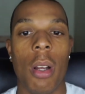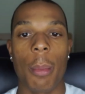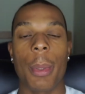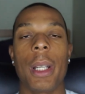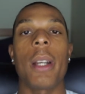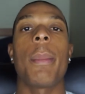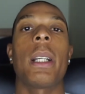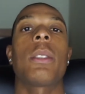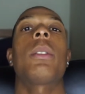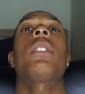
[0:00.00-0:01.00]
But yeah,
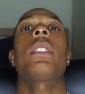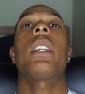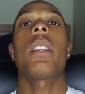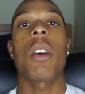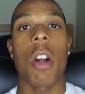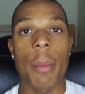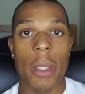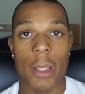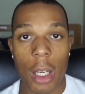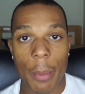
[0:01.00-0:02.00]
back to what I was saying. The Army
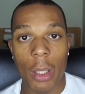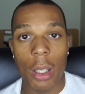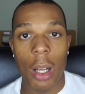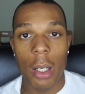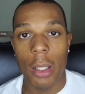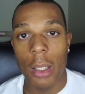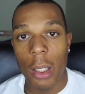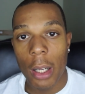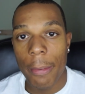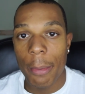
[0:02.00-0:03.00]
has taught me a lot, done a
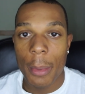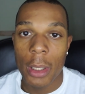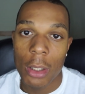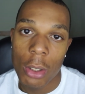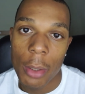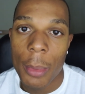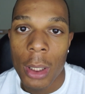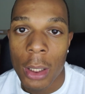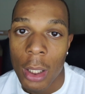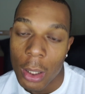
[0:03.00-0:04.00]
lot for me. You know what I
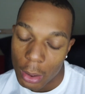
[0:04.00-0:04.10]
mean?